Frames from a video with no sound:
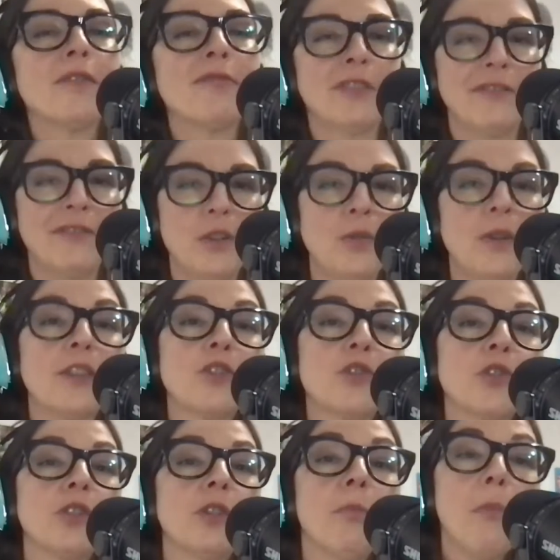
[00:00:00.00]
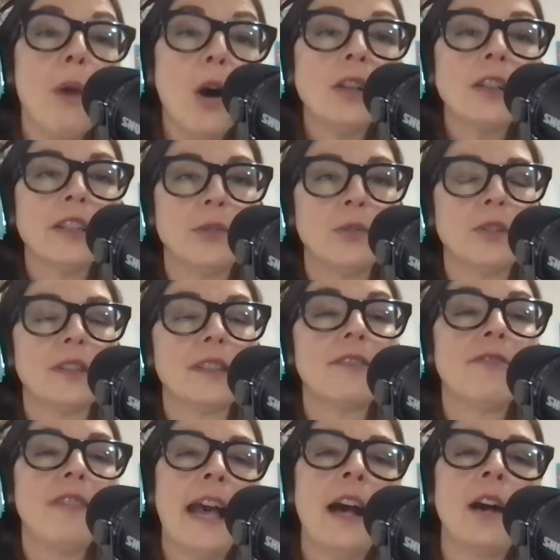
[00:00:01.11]
review in the journal Molecules
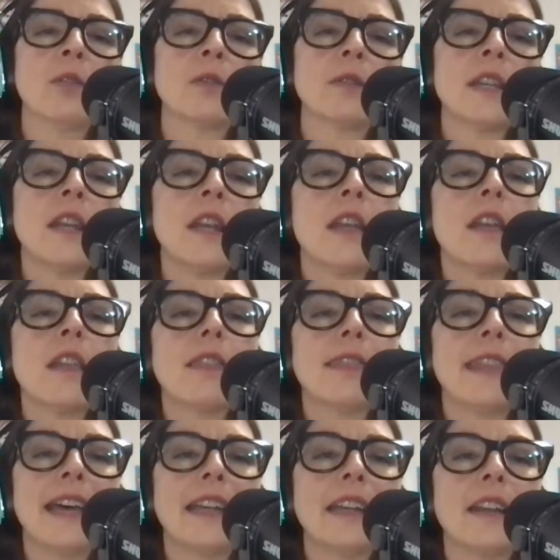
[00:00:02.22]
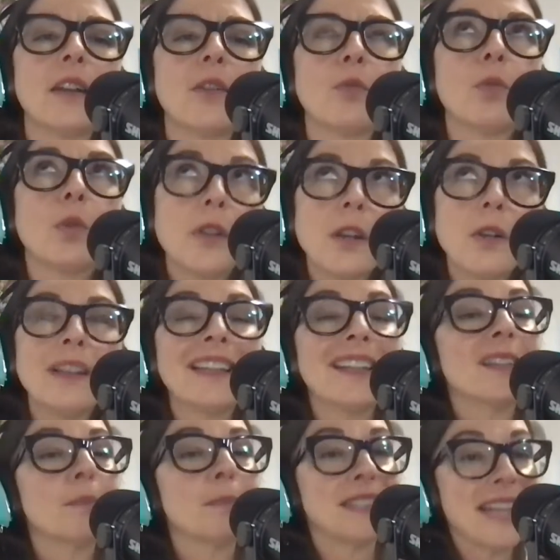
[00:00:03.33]
found that rhodiola
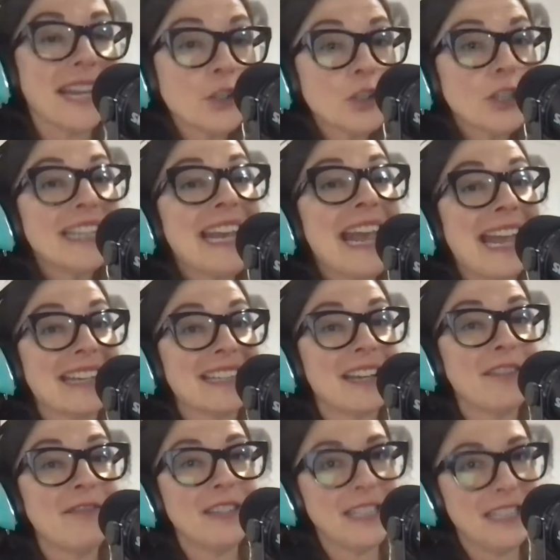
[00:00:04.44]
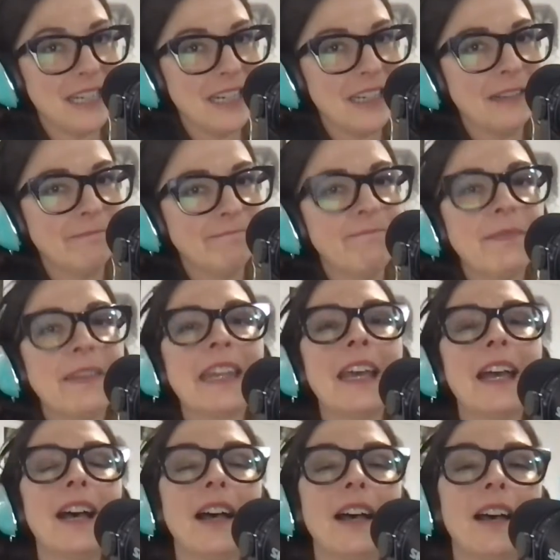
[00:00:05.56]
is potentially anti fatigue
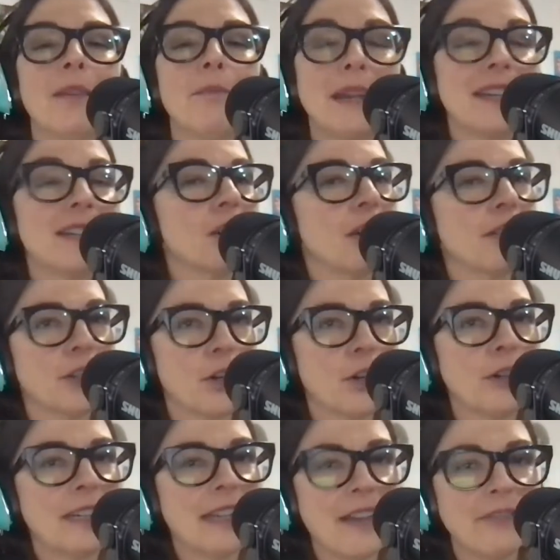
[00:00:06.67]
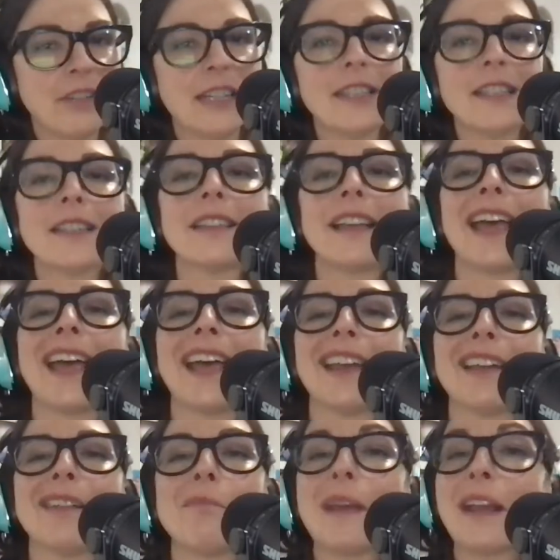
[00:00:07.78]
based on the current evidence
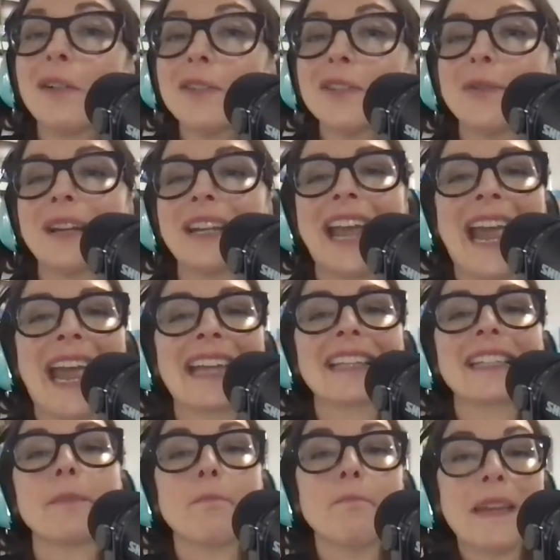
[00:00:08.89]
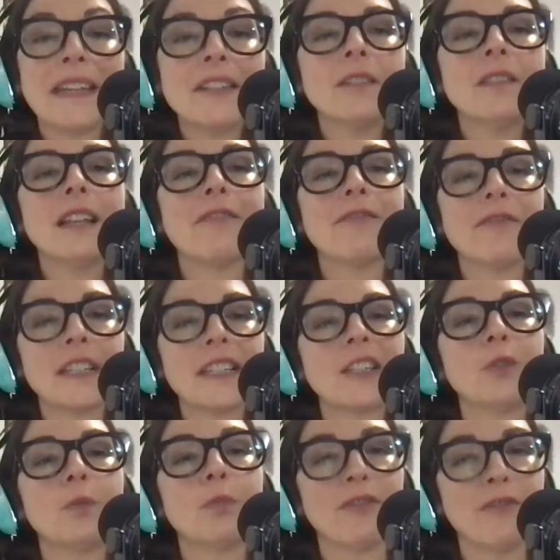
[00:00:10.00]
and may also enhance mental and
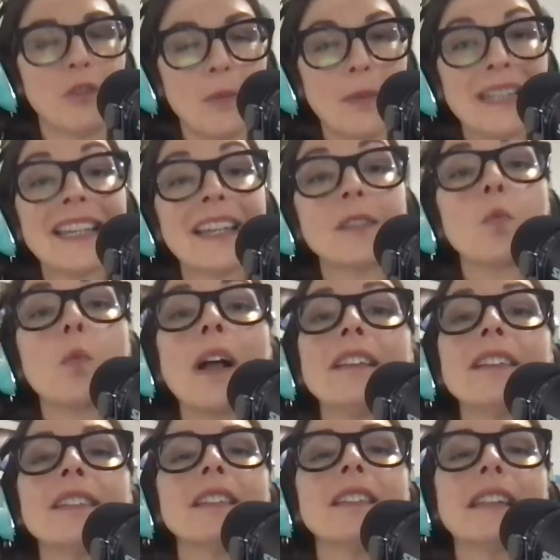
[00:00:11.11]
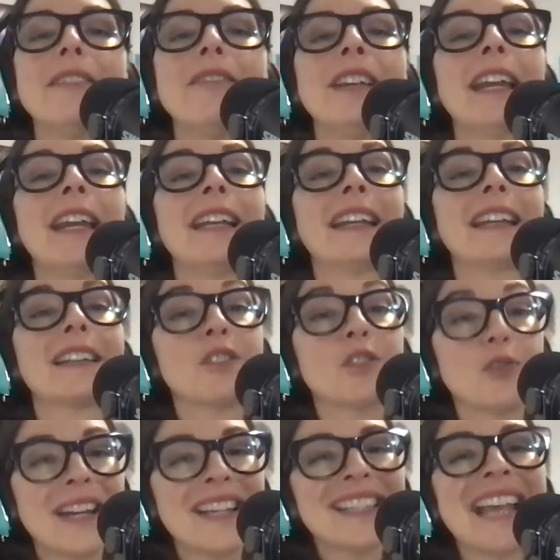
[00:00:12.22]
physical performance, as well as alleviating
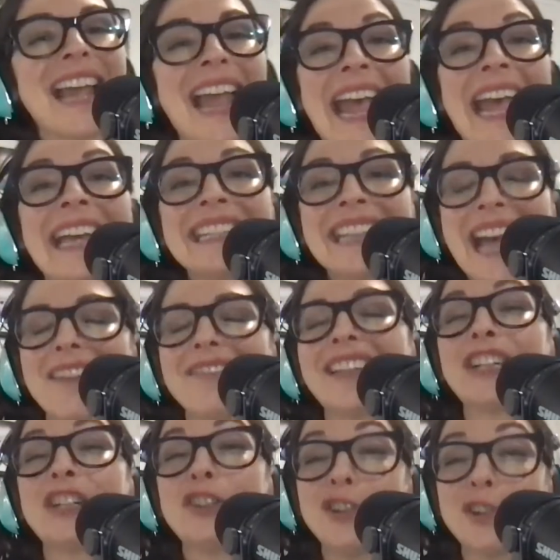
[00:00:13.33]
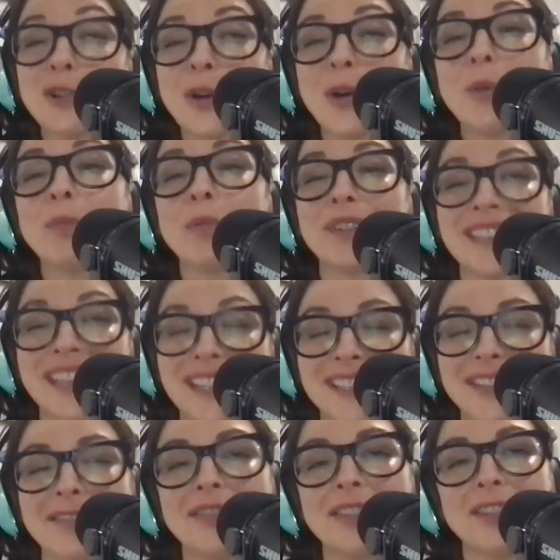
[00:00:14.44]
stress and having
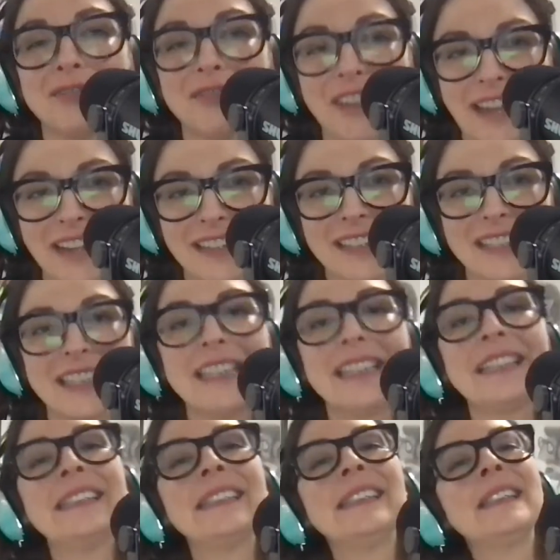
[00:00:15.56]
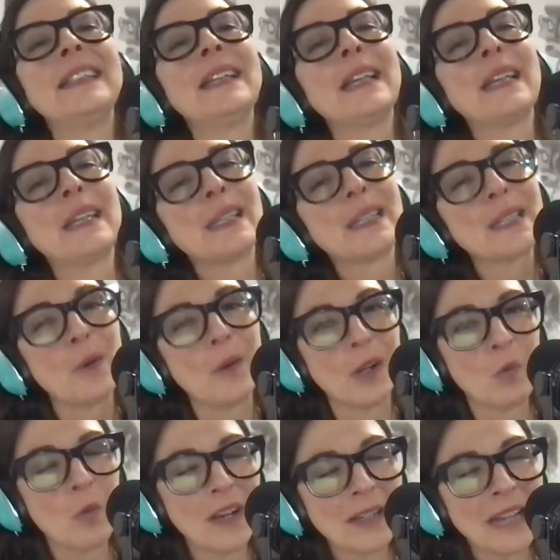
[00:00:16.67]
neuroprotective effects. So,
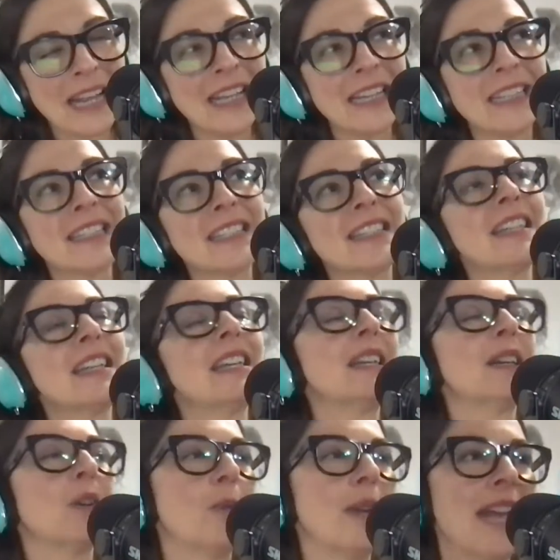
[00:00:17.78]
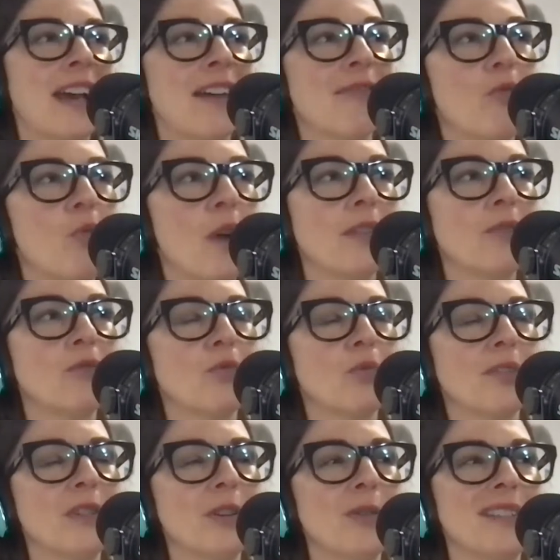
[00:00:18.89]
on one hand, we have one
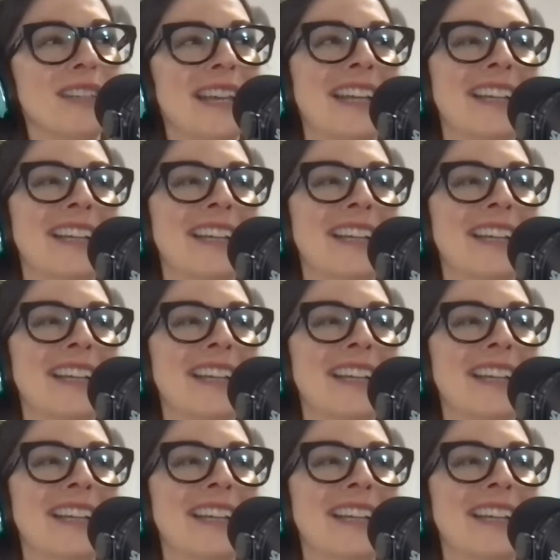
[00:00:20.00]
review saying,